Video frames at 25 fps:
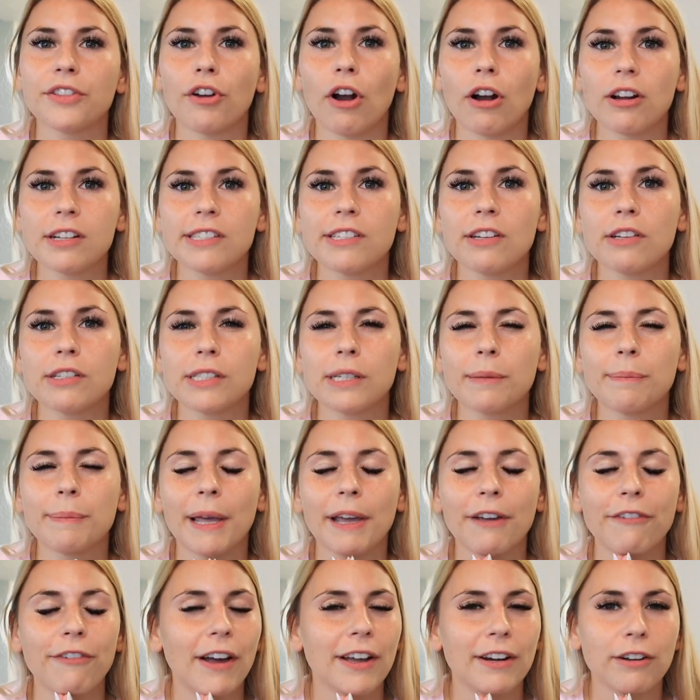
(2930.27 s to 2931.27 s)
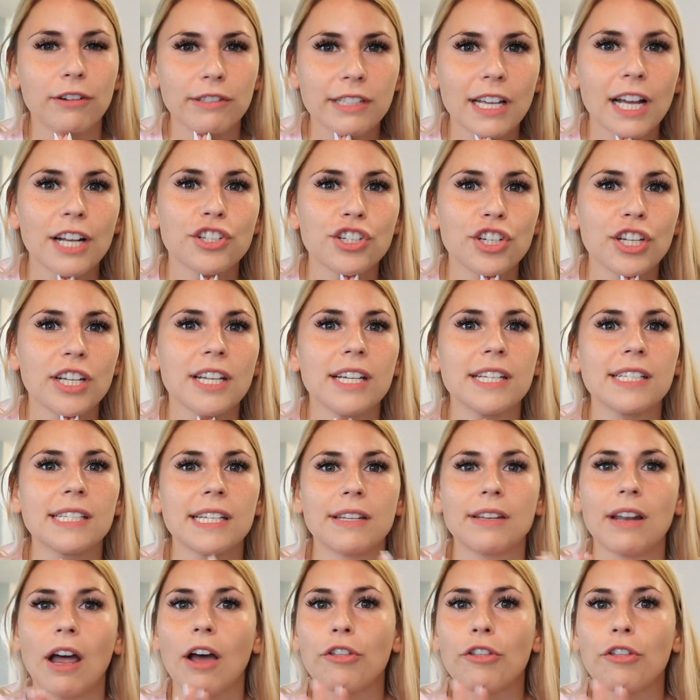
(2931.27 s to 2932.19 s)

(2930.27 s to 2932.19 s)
There are still some like final touches and